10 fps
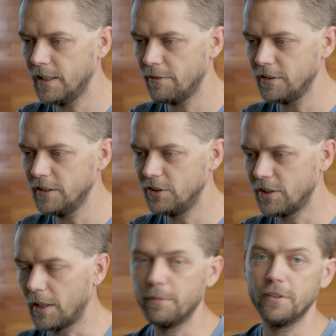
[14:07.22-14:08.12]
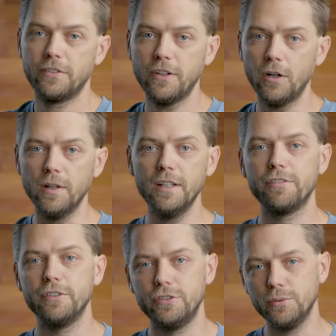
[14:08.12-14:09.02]
Definitely sharper. So
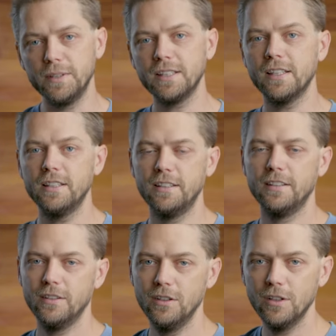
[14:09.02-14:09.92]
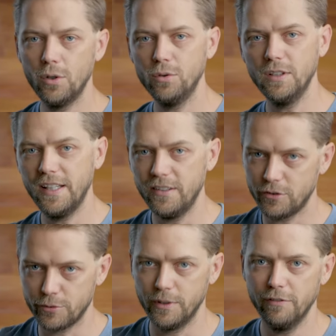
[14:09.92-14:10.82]
if you're doing low light
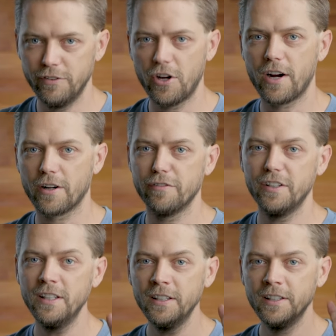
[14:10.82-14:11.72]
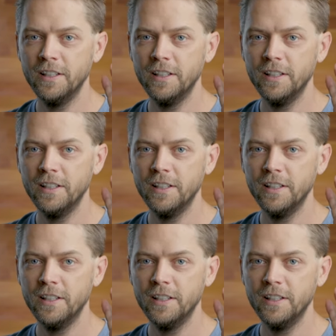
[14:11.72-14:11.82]
street photography